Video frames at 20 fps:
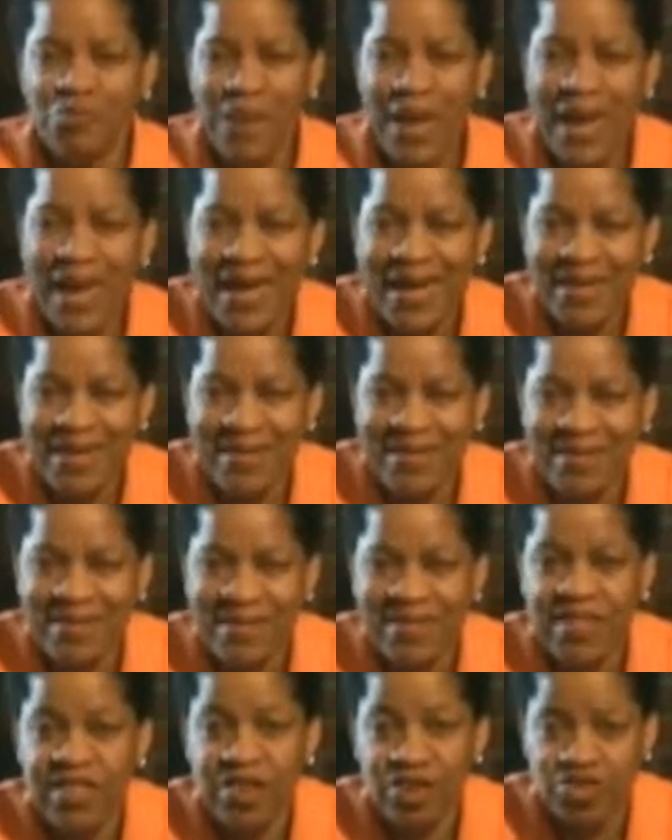
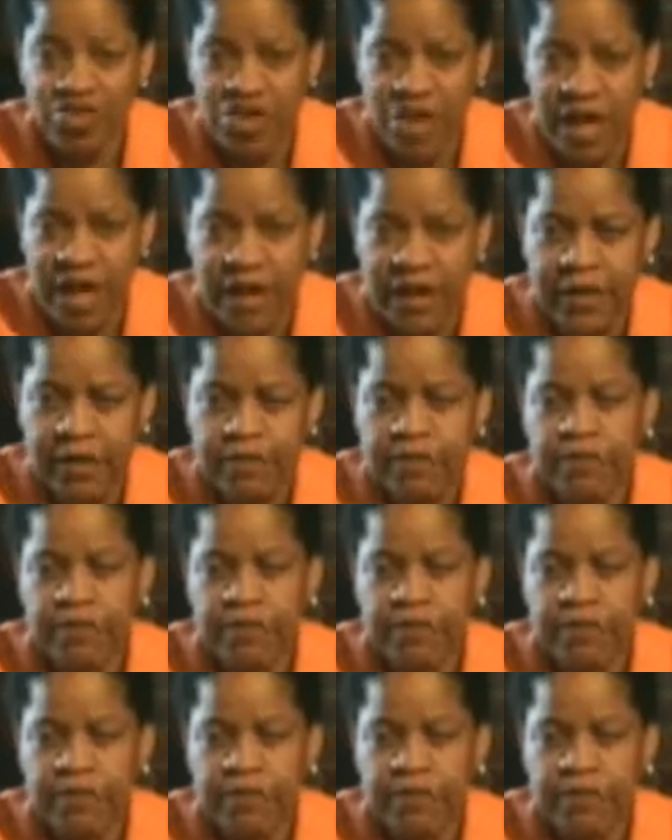pays their check.